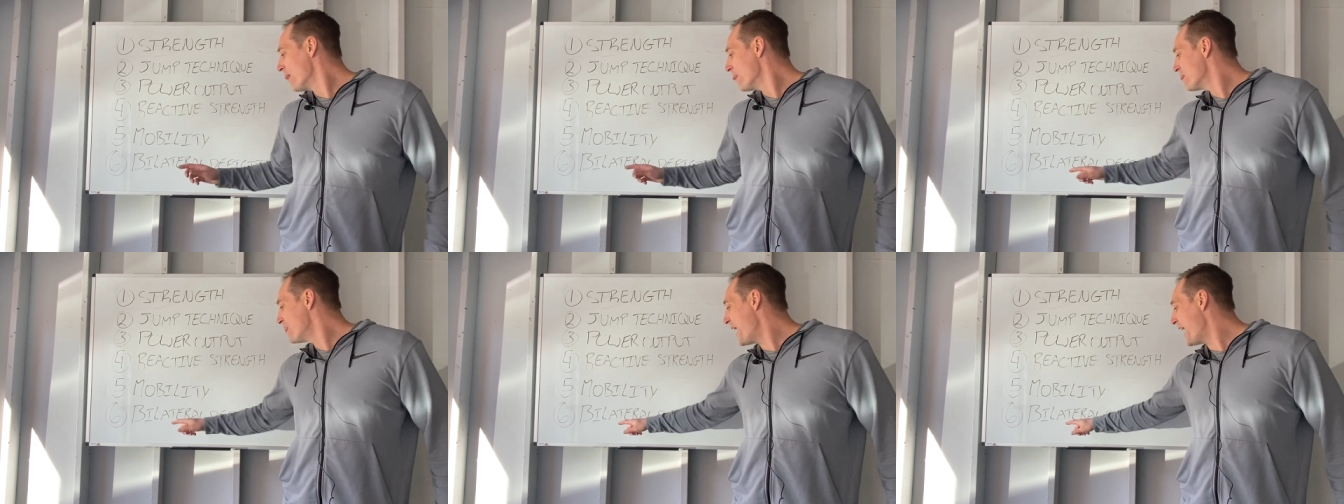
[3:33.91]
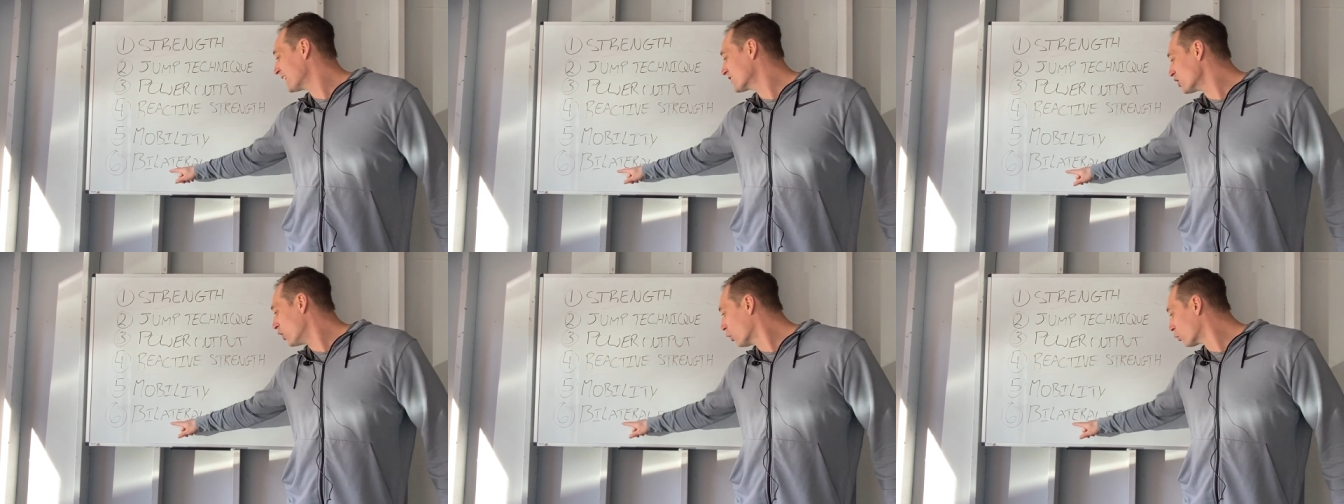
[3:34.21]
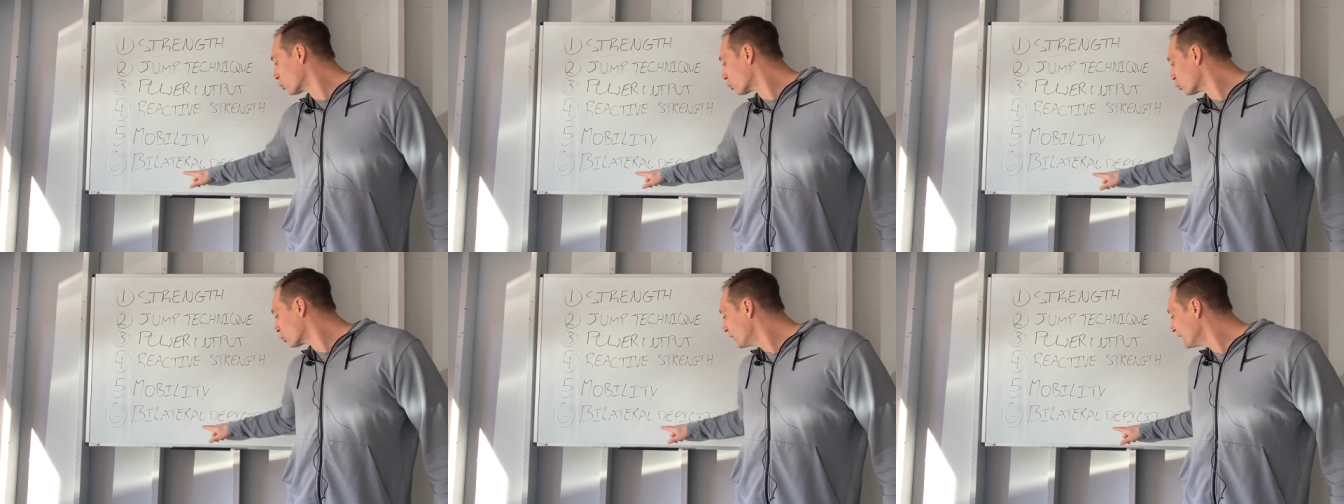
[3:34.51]
that's a
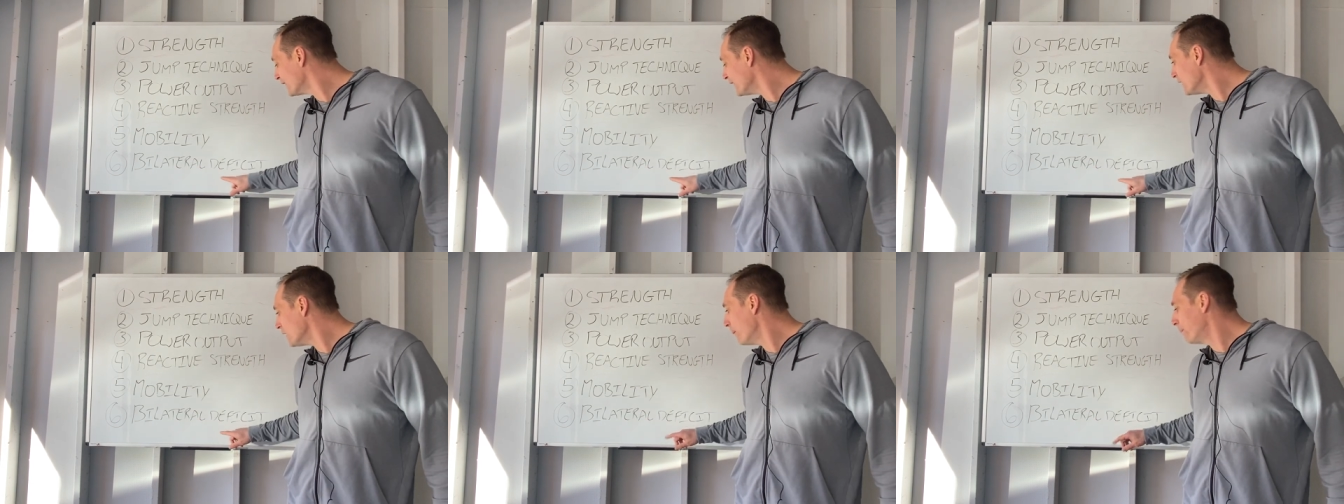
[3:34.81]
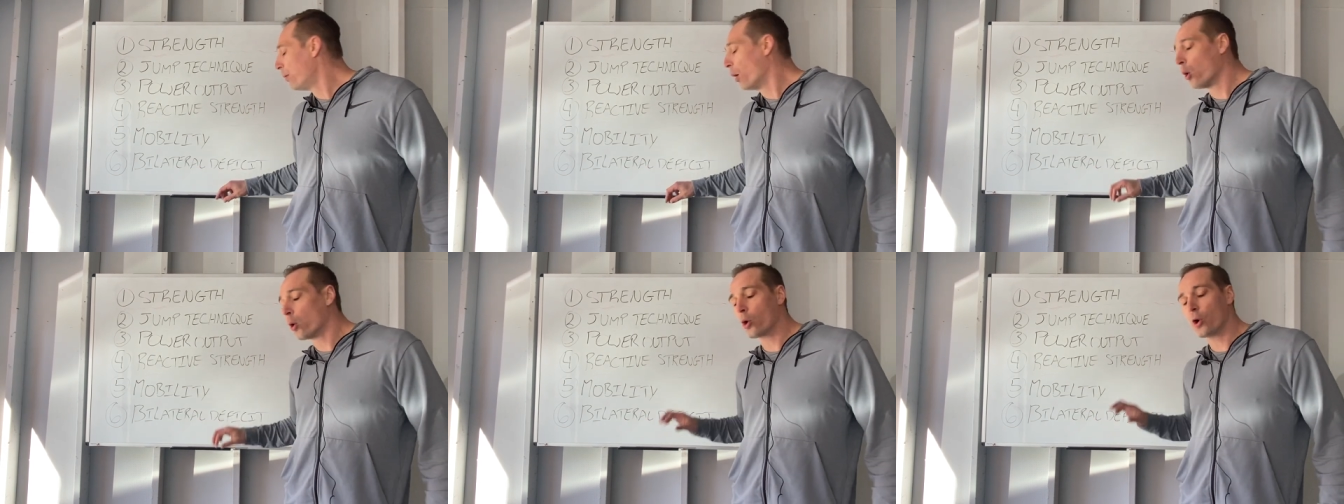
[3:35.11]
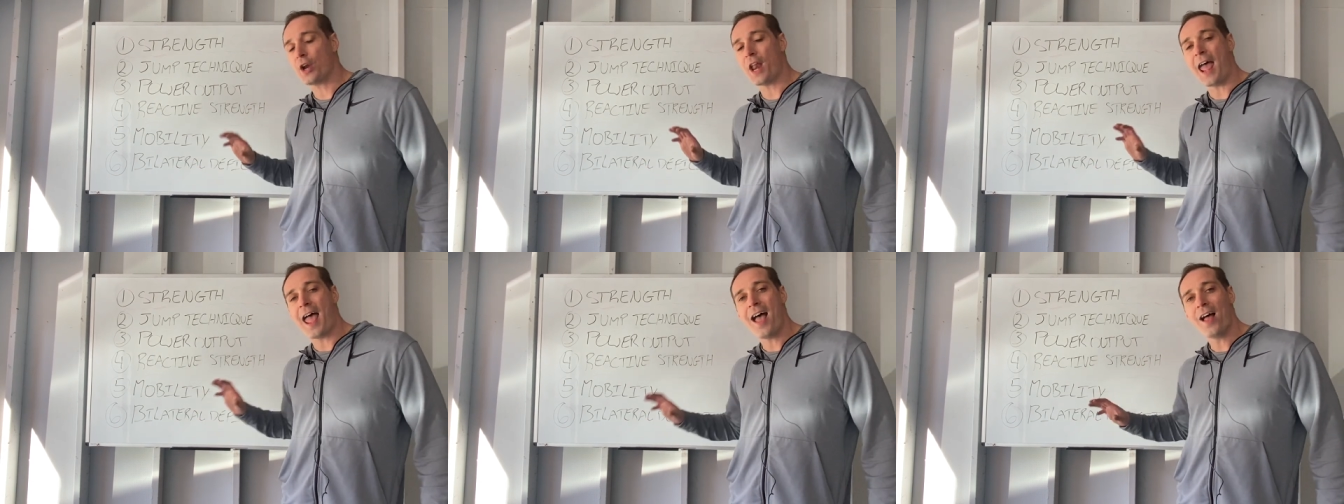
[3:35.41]
really
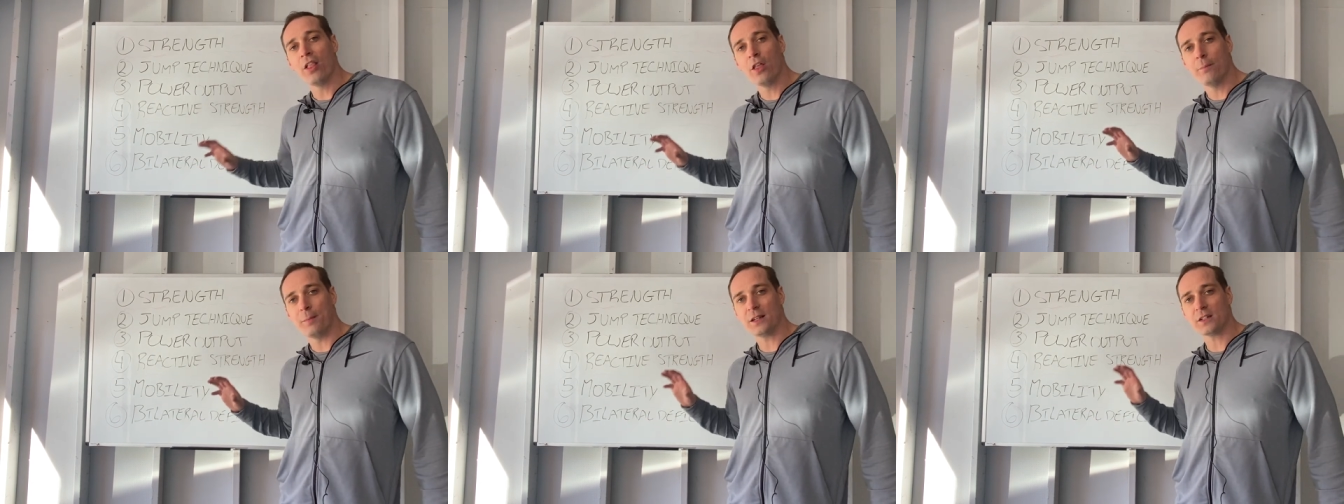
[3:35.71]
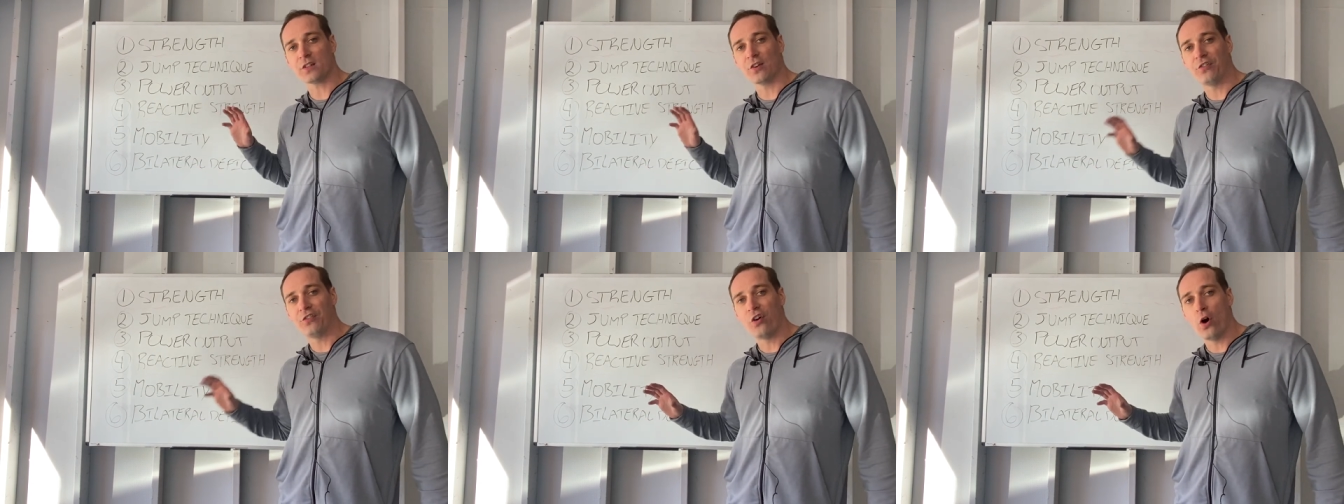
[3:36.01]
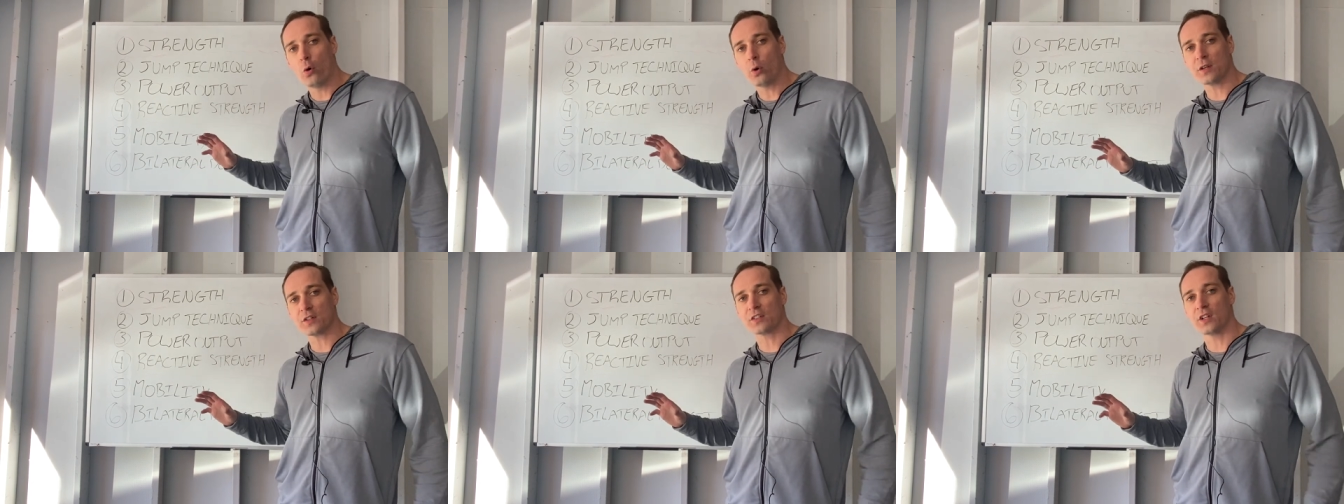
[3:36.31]
important element to
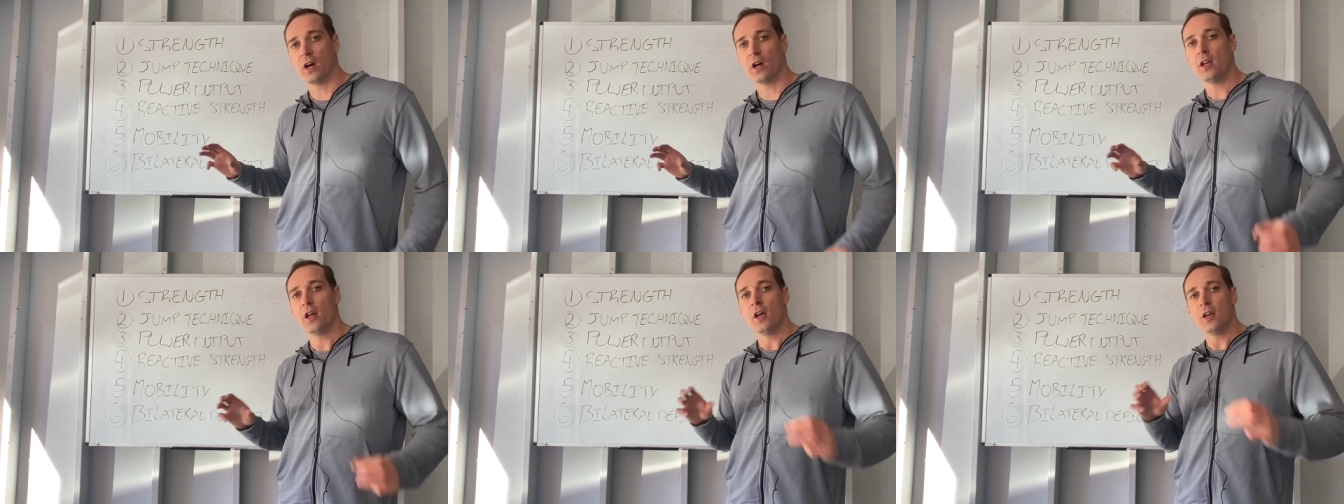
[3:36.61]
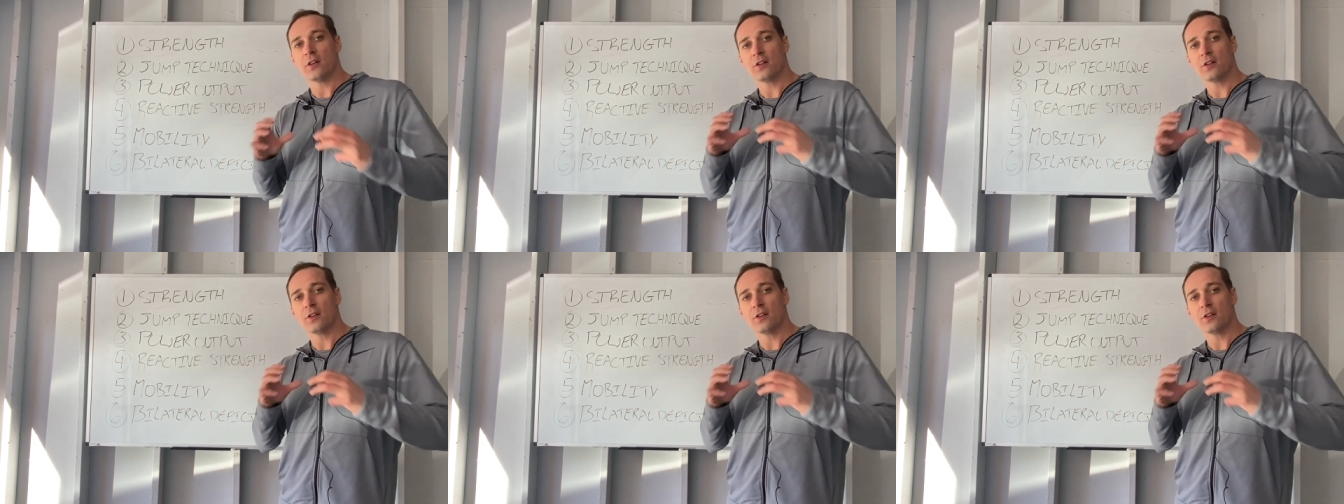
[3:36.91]
focus on.